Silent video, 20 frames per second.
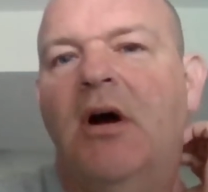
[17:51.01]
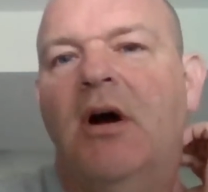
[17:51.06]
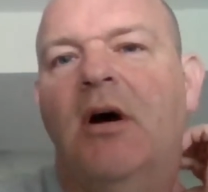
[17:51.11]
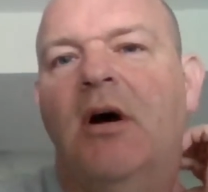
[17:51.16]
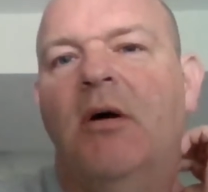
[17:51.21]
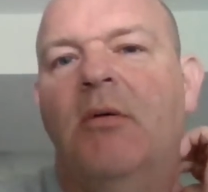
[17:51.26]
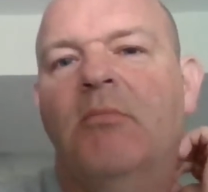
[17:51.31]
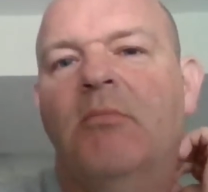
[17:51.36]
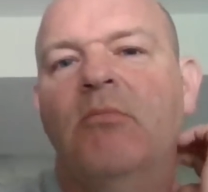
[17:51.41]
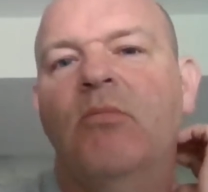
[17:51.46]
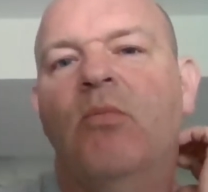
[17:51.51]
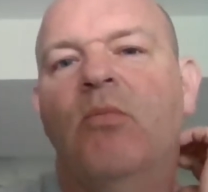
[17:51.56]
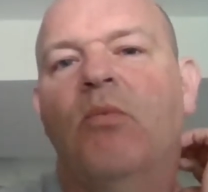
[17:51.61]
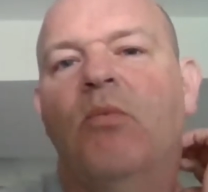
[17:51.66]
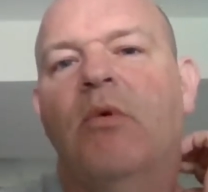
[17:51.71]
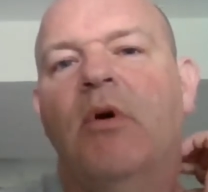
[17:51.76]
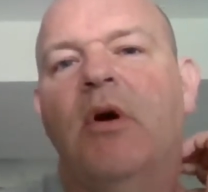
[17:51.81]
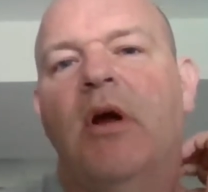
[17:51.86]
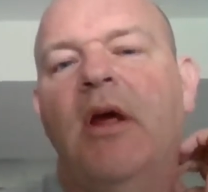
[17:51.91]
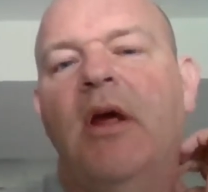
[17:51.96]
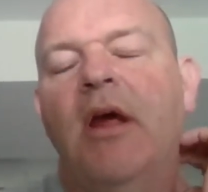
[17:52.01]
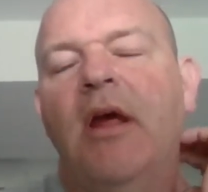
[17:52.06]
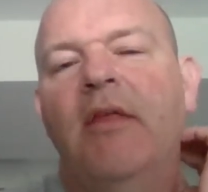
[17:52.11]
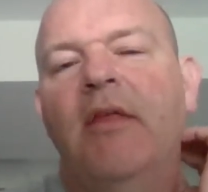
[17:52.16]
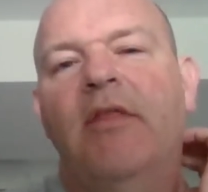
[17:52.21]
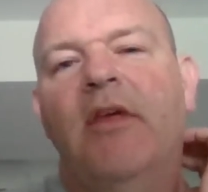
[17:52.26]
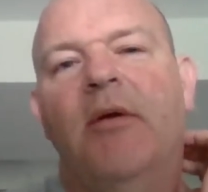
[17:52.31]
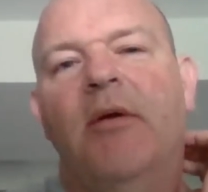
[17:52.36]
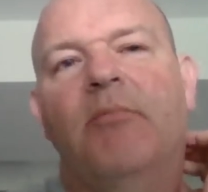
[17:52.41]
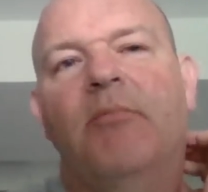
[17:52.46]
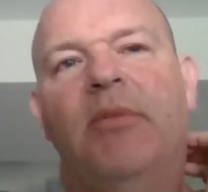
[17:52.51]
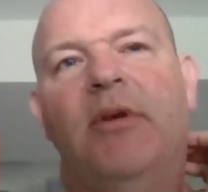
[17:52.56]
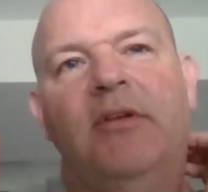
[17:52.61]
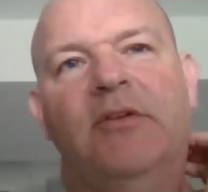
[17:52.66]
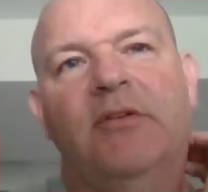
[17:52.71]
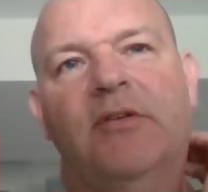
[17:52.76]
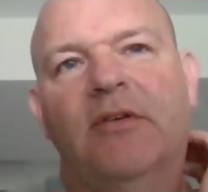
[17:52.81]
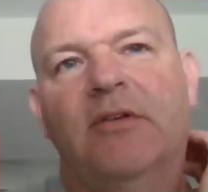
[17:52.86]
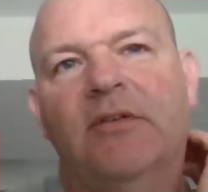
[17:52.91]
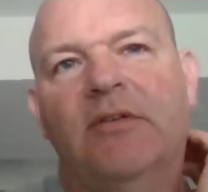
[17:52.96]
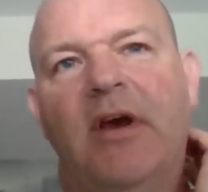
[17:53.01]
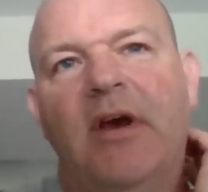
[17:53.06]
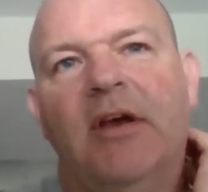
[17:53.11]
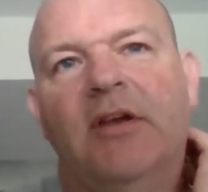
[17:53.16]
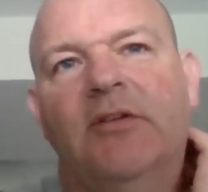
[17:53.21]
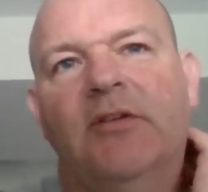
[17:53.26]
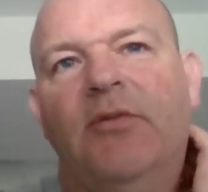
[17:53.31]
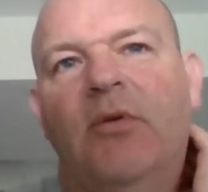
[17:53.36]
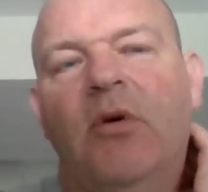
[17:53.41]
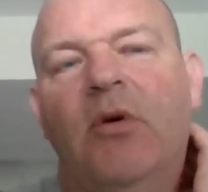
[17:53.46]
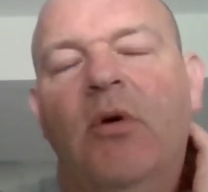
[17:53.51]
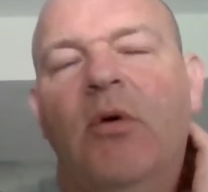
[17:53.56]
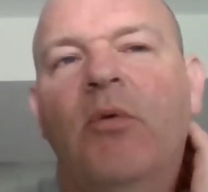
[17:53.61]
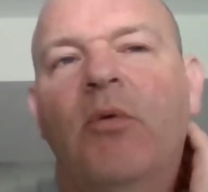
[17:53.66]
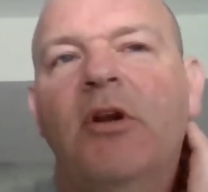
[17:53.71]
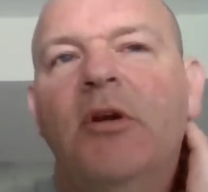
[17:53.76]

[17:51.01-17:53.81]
and them being successful.